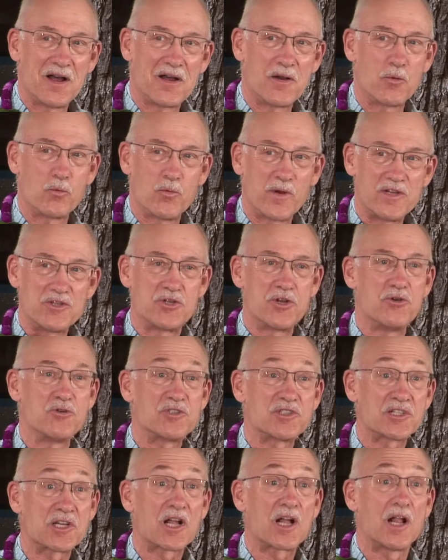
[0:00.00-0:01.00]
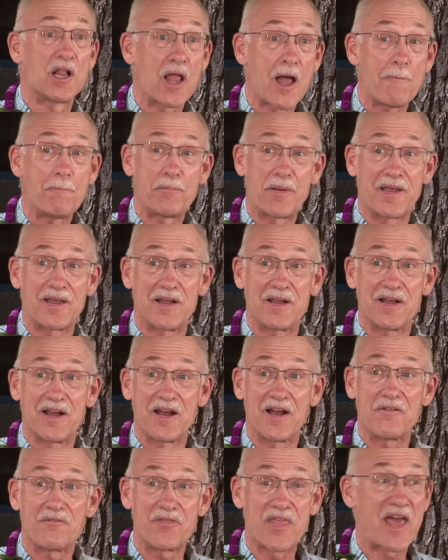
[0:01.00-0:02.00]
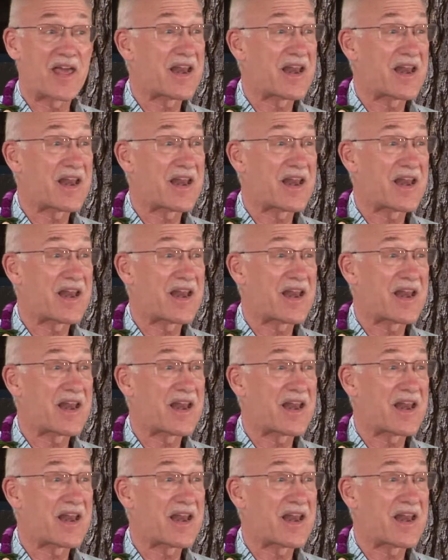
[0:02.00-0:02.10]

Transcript: reduced clumping of that